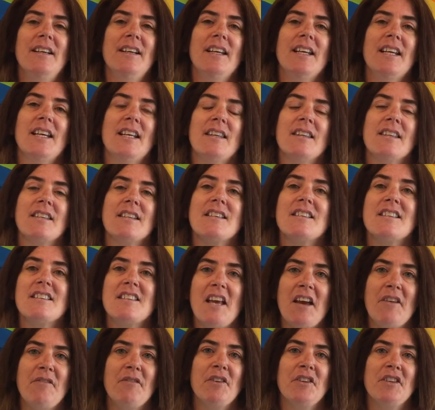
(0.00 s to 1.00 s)
in the
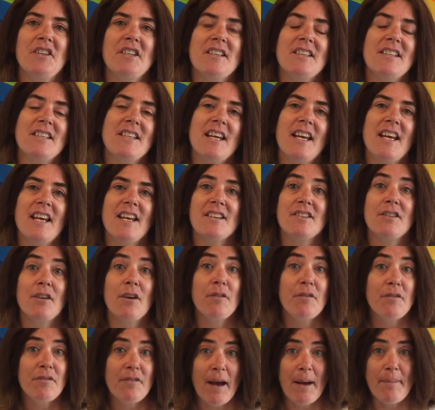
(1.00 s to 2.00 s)
7 years
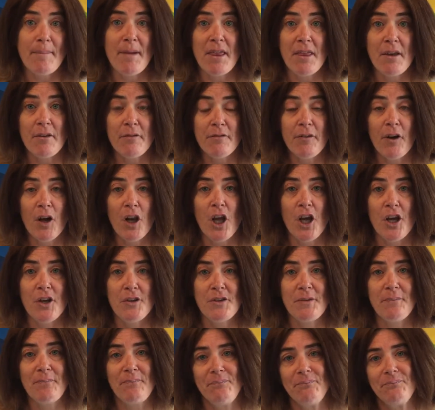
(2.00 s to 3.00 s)
of famine that
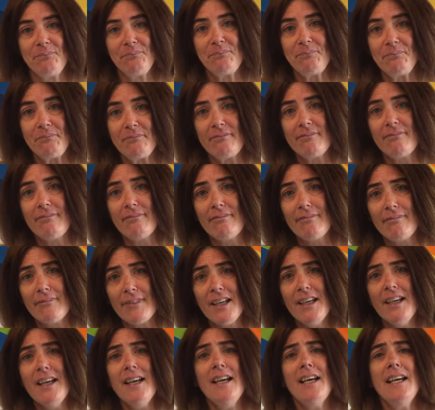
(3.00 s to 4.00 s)
followed.
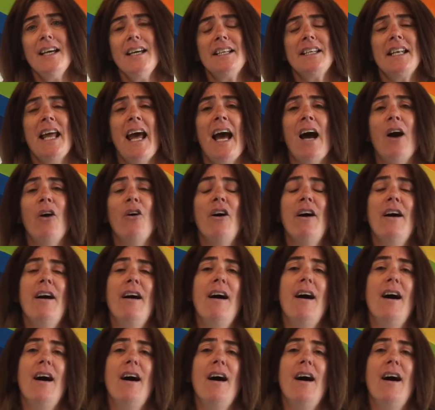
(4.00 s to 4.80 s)
Now,